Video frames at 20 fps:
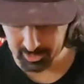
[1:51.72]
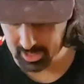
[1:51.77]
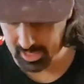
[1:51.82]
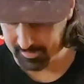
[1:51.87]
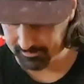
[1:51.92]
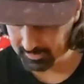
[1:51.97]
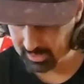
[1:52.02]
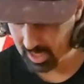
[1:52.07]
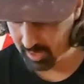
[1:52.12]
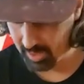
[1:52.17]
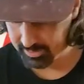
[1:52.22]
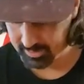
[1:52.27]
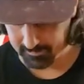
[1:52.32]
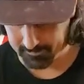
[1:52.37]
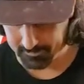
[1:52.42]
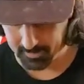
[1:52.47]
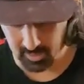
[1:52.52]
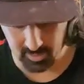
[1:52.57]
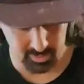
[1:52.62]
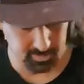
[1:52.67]
shaft out and
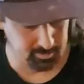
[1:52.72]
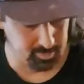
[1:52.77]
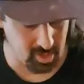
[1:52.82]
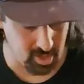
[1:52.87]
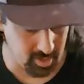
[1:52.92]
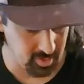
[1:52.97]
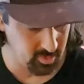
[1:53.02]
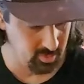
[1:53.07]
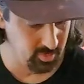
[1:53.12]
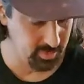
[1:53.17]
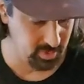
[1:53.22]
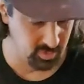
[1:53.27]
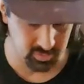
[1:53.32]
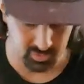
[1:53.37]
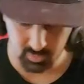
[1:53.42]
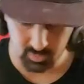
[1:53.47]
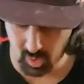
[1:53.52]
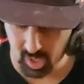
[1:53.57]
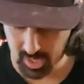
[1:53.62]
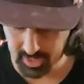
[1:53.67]
it falls apart, who
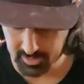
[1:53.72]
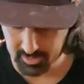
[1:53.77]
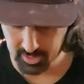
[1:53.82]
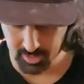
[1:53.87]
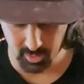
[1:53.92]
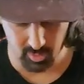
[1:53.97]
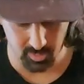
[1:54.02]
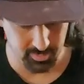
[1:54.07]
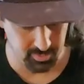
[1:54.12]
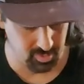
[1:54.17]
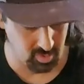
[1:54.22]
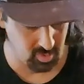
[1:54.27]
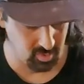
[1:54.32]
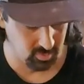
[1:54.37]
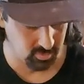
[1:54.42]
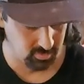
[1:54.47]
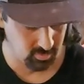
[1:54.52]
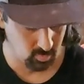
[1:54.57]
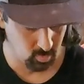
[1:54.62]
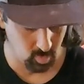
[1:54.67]
knows what, and you don't
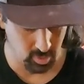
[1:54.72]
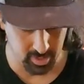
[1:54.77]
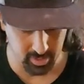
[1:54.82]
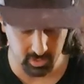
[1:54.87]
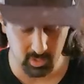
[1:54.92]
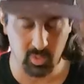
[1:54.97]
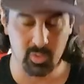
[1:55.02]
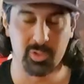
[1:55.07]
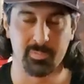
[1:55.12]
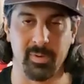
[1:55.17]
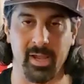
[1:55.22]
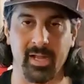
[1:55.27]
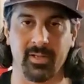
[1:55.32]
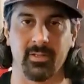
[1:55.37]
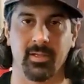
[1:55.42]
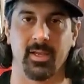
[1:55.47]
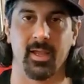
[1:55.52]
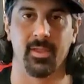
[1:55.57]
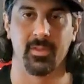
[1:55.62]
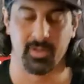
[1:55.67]
know where it goes
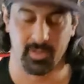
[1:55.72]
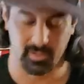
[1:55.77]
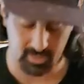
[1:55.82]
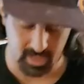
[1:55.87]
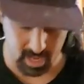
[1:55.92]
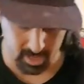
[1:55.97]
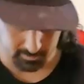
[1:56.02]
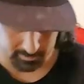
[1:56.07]
back together. A lot